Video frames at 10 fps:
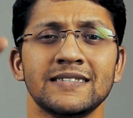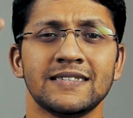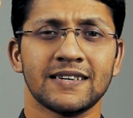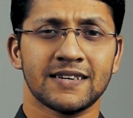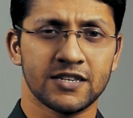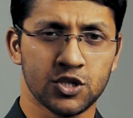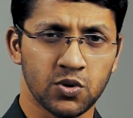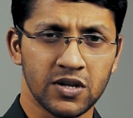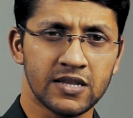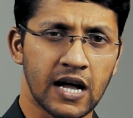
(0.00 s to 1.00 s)
the
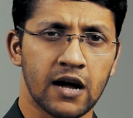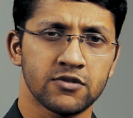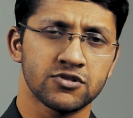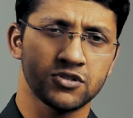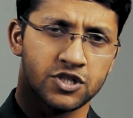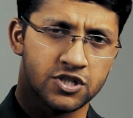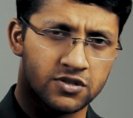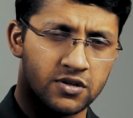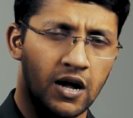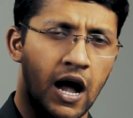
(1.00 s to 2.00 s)
12th
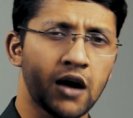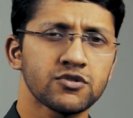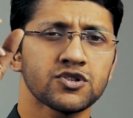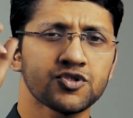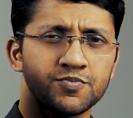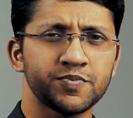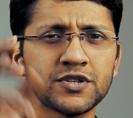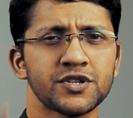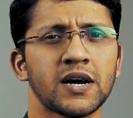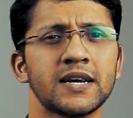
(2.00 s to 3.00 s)
house, the house of
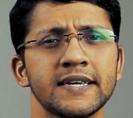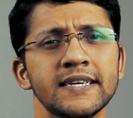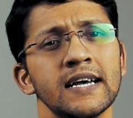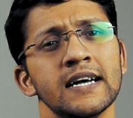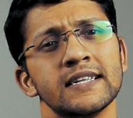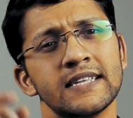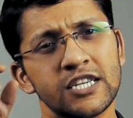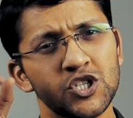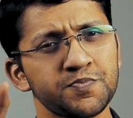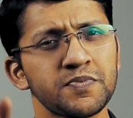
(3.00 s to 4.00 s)
spirituality,
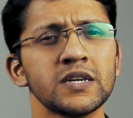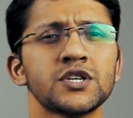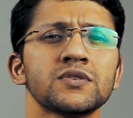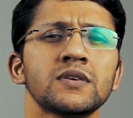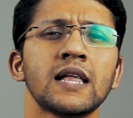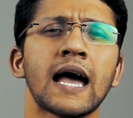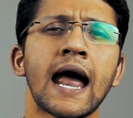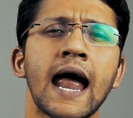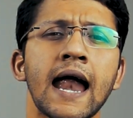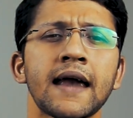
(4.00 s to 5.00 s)
that spiritual
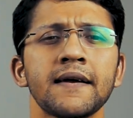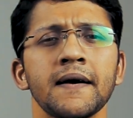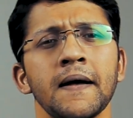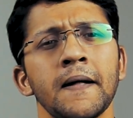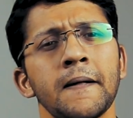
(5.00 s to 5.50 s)
and